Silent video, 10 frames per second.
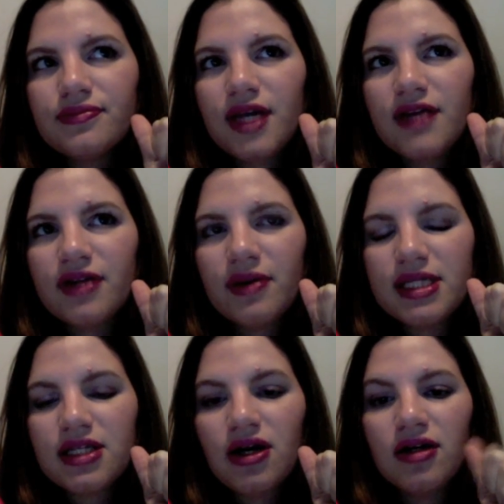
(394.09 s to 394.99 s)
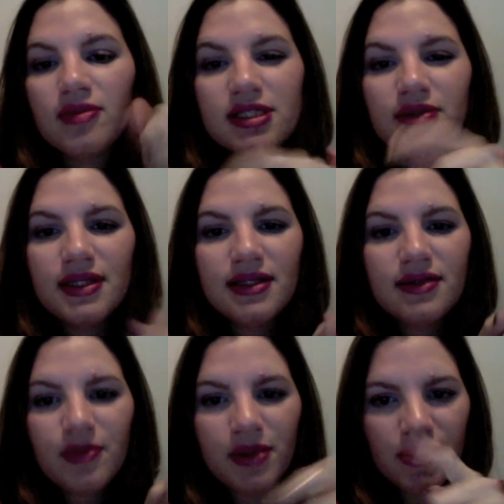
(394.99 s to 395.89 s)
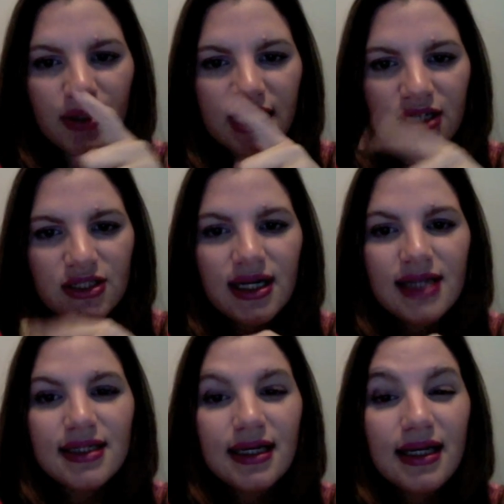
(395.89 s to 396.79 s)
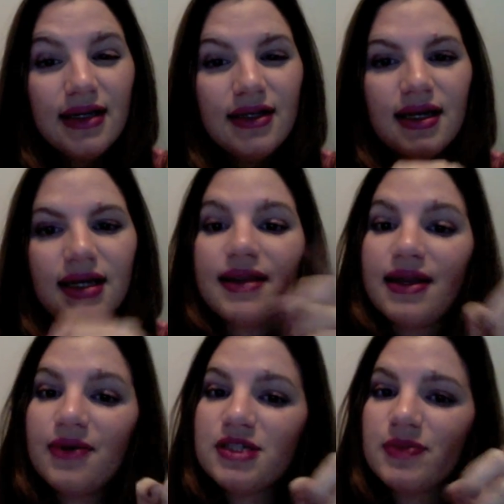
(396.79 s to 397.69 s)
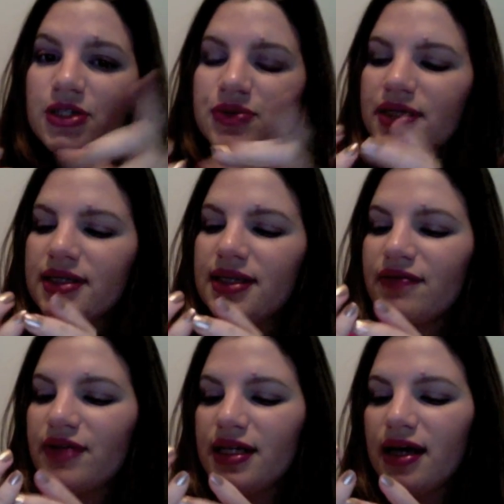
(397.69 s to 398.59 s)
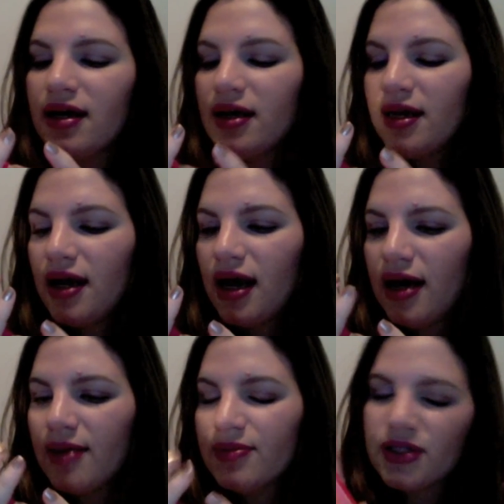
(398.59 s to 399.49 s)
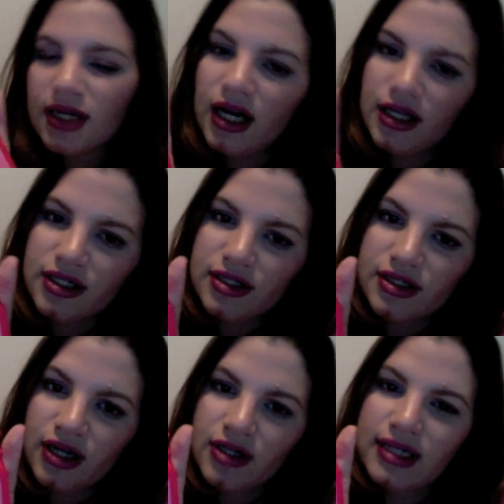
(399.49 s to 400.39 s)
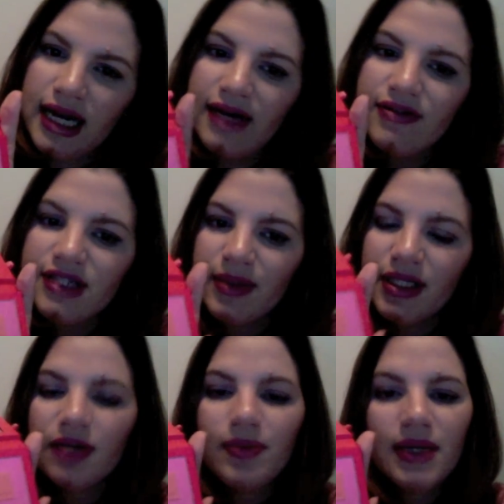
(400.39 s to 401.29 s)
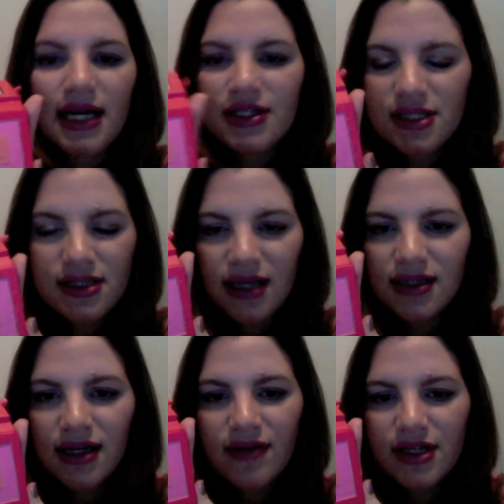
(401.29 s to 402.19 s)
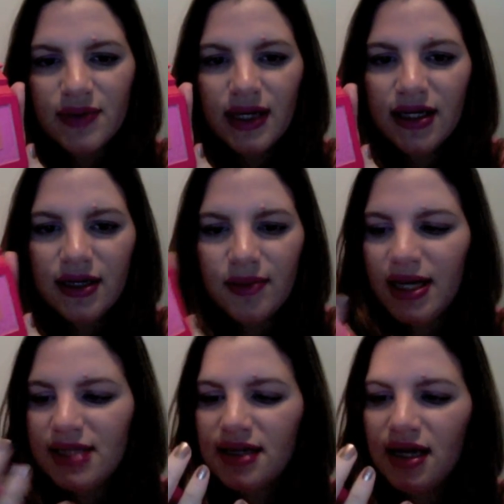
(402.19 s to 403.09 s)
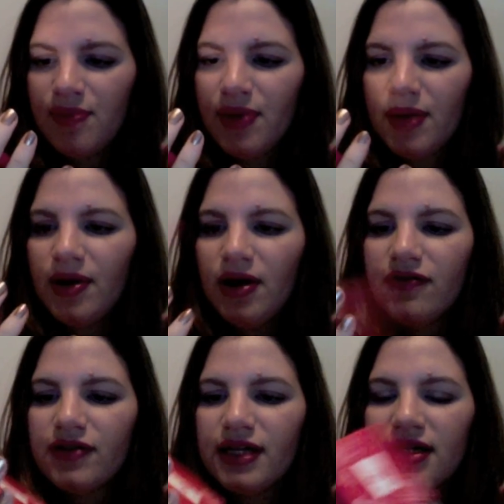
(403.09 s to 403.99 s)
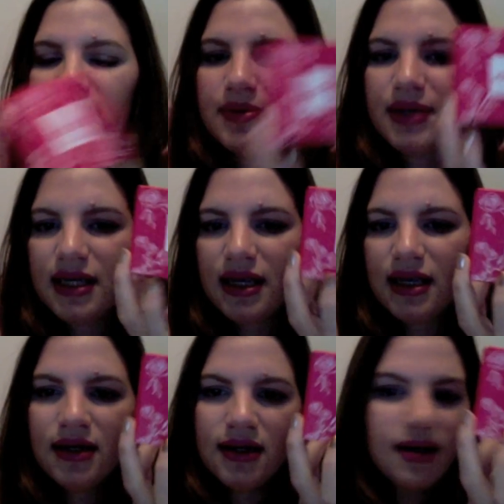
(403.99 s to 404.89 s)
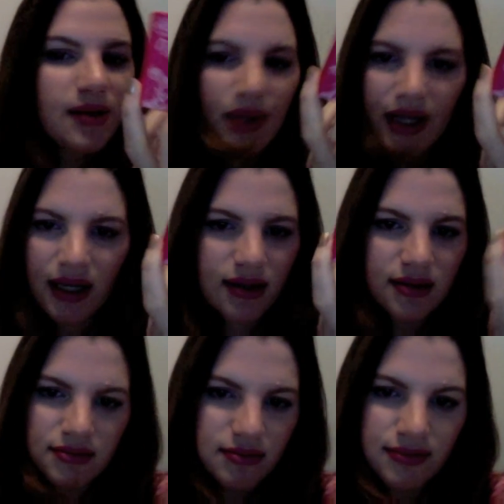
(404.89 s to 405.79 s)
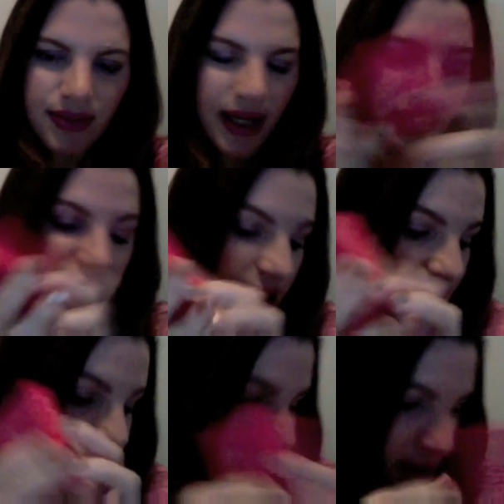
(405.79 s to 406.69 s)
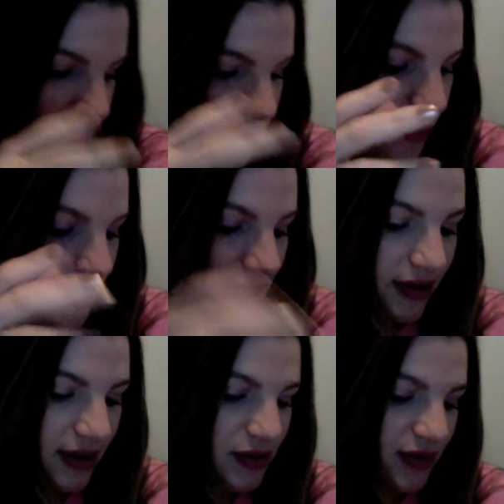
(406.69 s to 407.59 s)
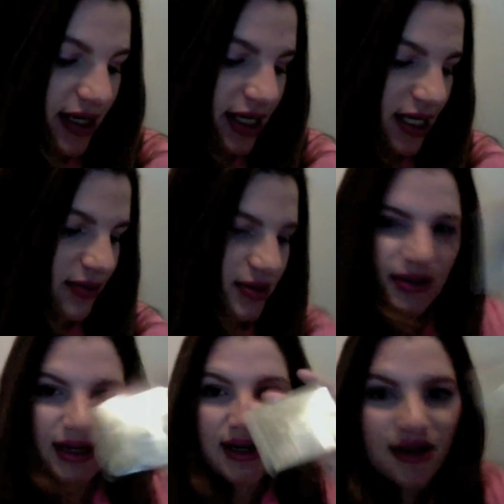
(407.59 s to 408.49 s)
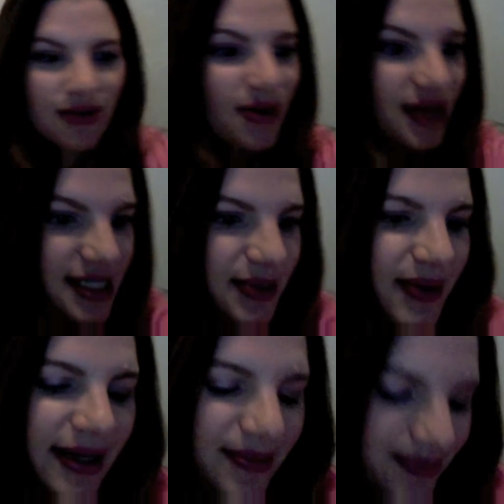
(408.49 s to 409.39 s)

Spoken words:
forgot what it's called, but it's the one from the new collection that has like a heel on it, and that one smells really good like vanilla. So the colors are kind of similar, but I loved this one. I couldn't pass it up. I'm all for like a gimmicky pink packaging. Whatever. It was very cute. So now I can throw this away.